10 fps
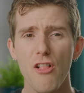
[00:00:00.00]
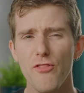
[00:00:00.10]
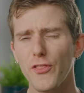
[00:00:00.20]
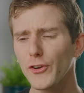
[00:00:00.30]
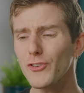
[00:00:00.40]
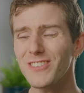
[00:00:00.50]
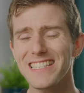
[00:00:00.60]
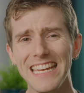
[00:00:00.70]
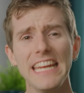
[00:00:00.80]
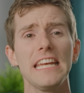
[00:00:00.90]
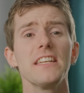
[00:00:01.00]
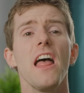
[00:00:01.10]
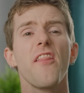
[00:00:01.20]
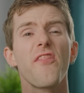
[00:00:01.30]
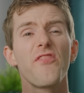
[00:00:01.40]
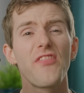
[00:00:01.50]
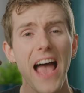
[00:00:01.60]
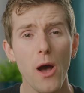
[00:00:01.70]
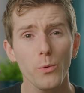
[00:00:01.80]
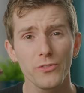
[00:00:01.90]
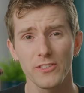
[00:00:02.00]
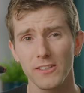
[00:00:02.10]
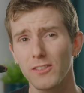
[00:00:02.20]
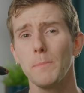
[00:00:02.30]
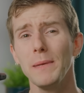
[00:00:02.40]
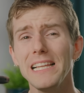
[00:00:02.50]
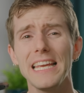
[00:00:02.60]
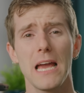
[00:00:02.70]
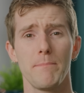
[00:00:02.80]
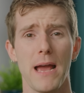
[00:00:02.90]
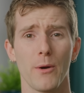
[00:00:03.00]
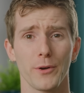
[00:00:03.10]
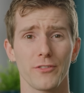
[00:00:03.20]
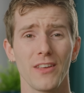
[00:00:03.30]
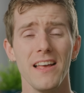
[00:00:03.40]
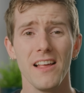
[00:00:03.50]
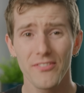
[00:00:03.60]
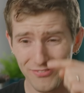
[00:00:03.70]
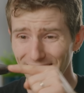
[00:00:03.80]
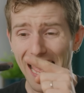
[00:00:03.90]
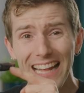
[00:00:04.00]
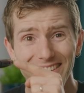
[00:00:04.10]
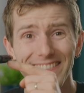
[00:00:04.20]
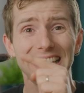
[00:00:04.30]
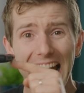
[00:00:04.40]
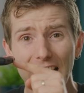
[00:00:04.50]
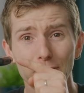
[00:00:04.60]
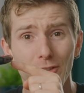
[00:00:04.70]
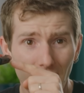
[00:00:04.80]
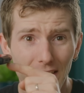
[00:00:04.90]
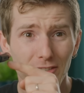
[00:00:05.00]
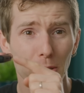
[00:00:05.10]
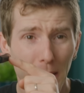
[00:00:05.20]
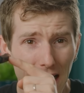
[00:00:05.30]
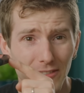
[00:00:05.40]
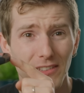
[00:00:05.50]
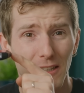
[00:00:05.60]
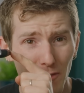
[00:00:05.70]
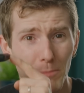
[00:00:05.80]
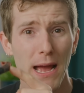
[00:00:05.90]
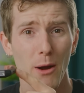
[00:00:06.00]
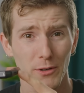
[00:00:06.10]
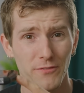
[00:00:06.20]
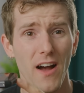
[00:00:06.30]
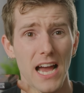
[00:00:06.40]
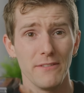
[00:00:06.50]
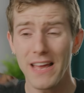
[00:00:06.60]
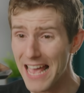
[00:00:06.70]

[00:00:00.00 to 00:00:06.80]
Thirteen thousand milliamp hours. That's the advertised capacity of the Power 5.